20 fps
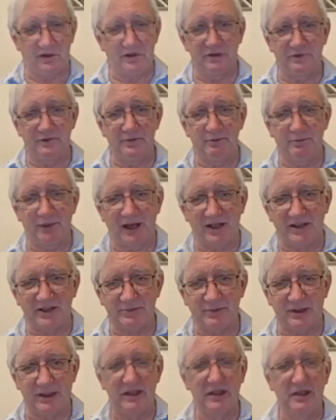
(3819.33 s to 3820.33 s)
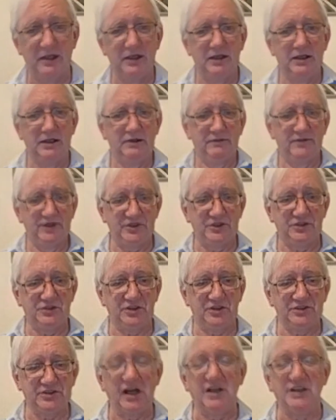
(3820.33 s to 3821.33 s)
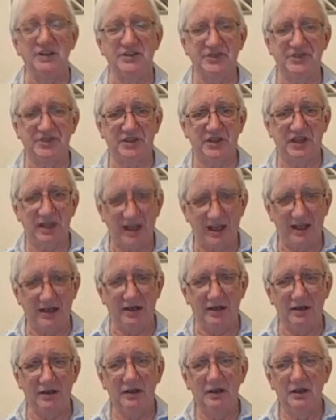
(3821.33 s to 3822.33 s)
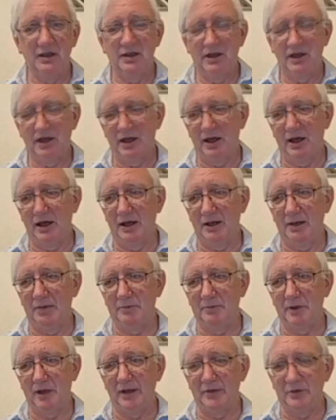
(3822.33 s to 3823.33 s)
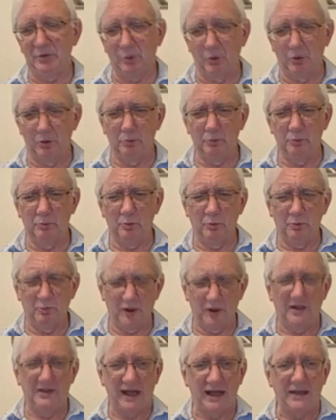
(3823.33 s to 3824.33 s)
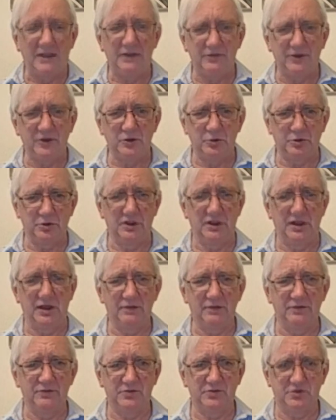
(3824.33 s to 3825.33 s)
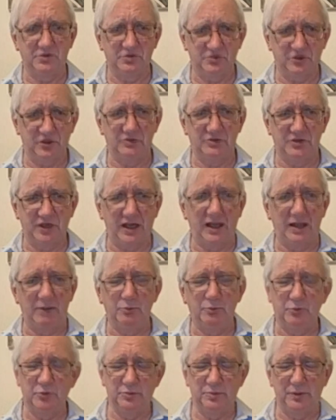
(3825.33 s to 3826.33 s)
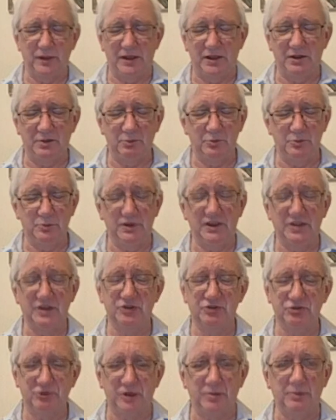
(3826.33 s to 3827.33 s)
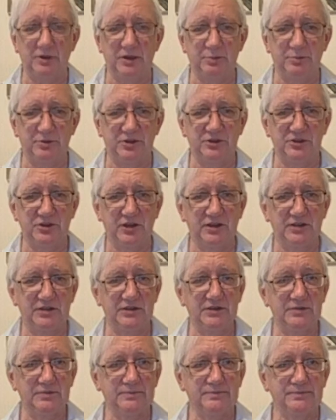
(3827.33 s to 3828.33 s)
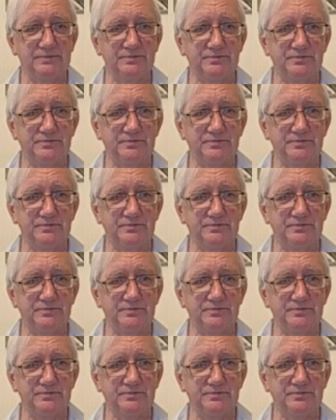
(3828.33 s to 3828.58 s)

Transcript: or fund that backs me. This is just us here. And anything you can give to help would be extremely appreciated.